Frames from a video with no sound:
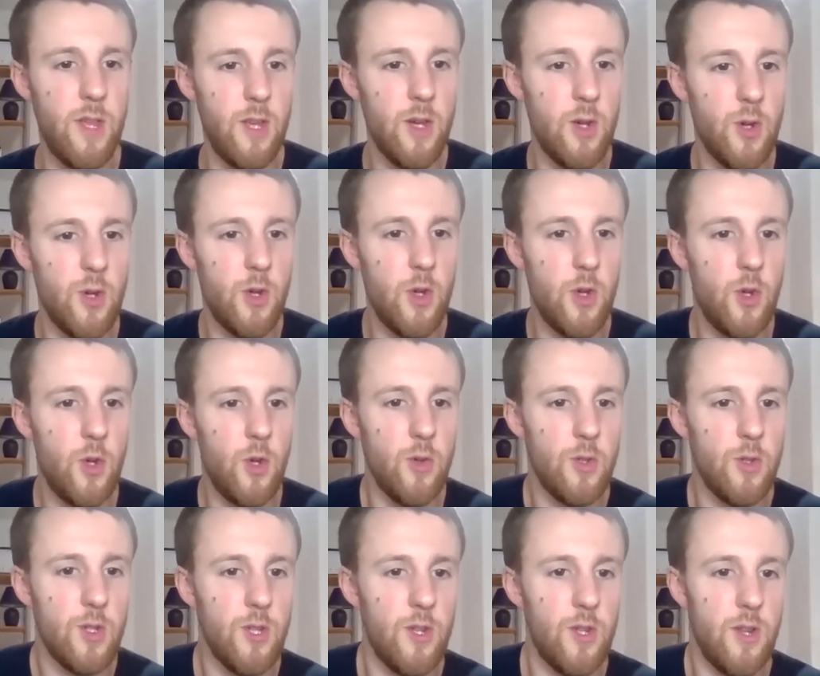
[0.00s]
put my name in
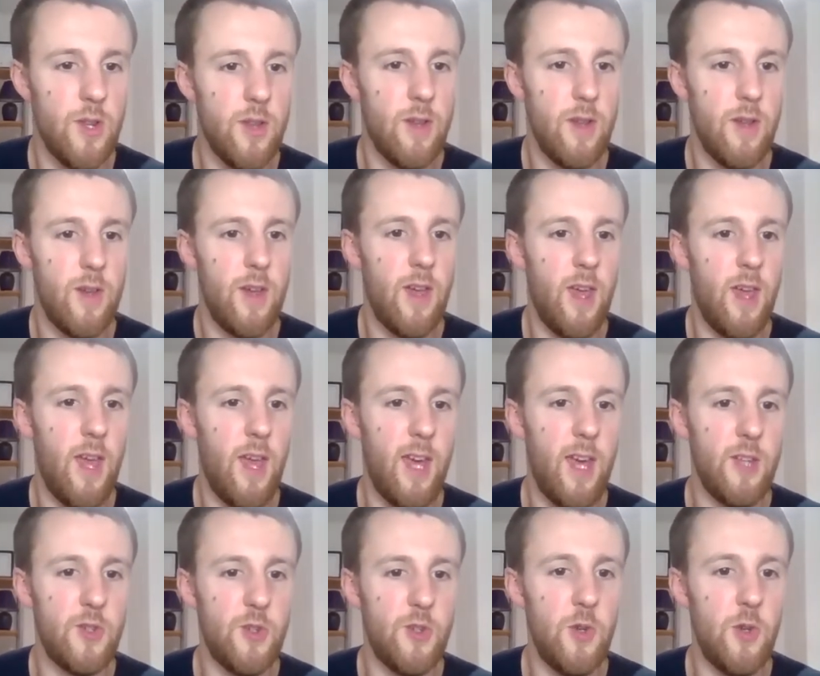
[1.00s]
the search
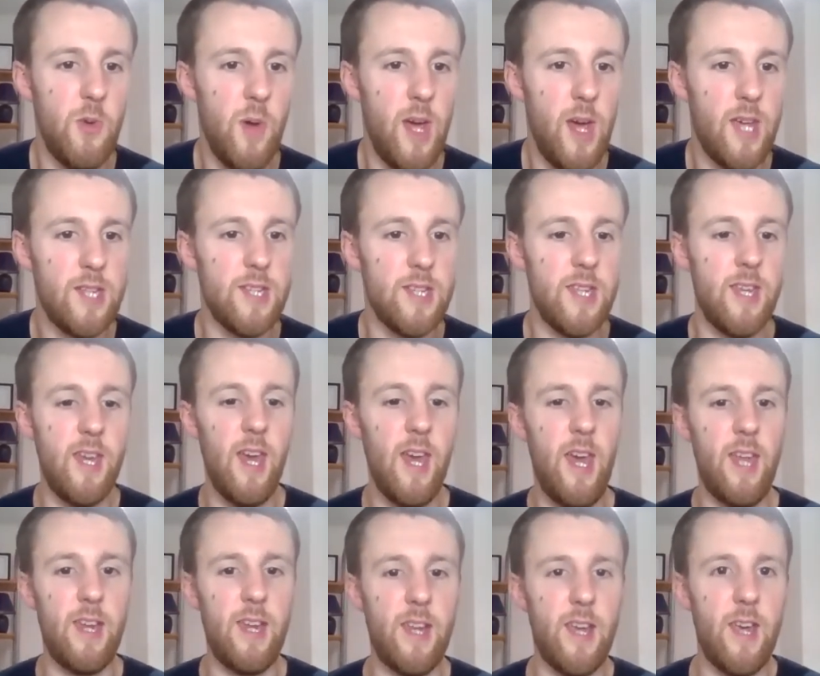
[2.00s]
engine on Amazon,
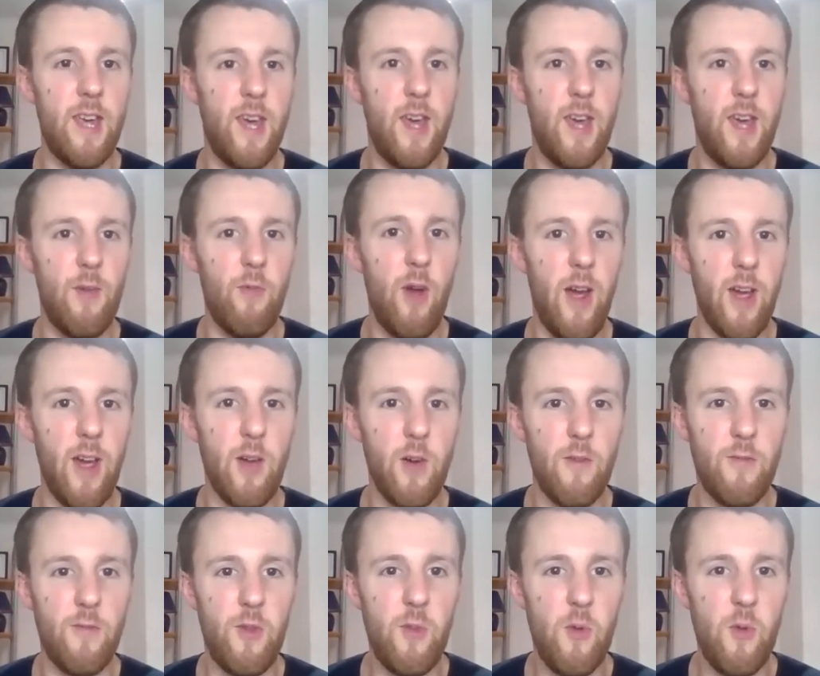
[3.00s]
and you'll
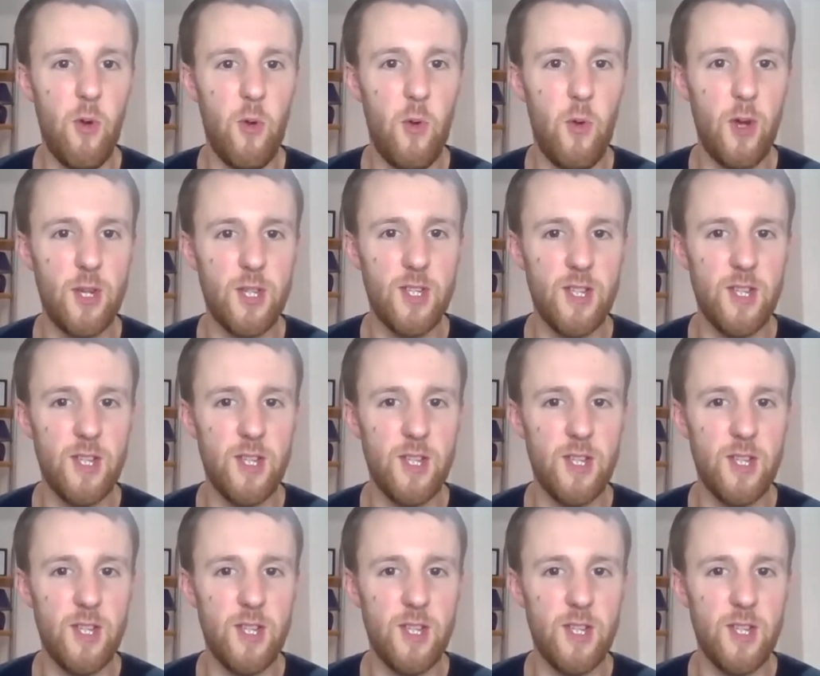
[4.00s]
find it that way.